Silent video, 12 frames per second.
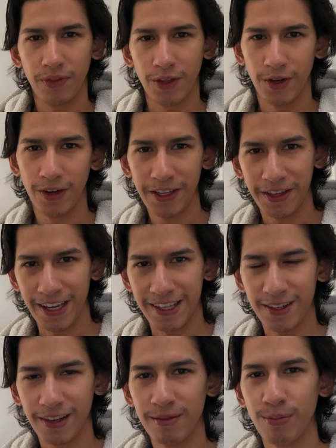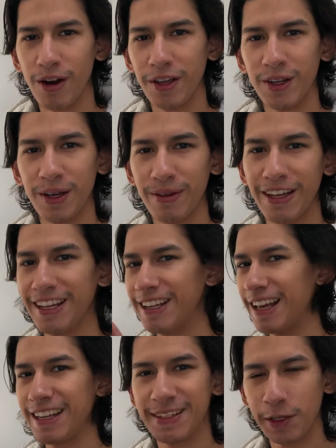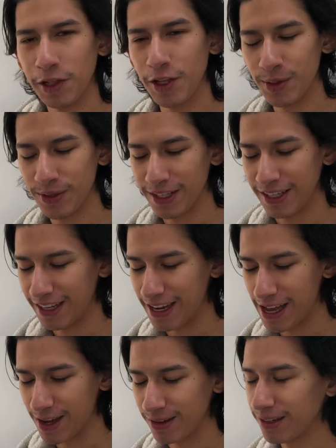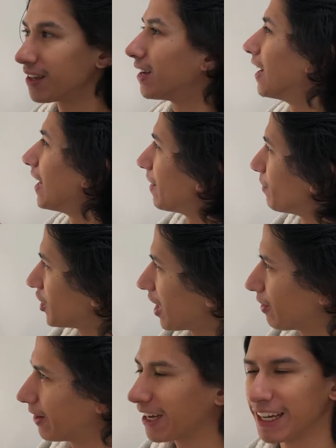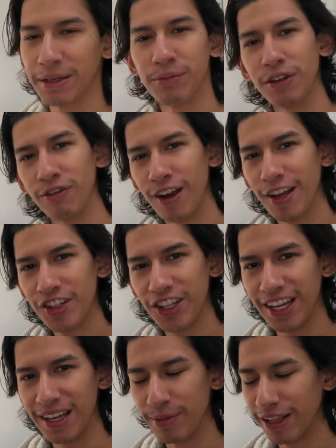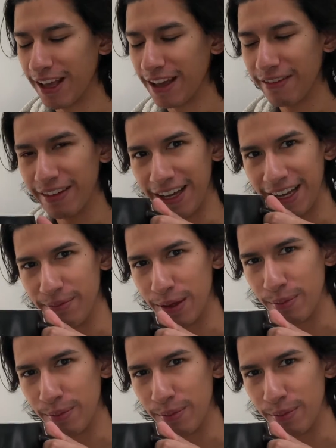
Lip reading: Alright you guys, so I brought you up nice and close now. I am showered, I am refreshed, I am alive, I have my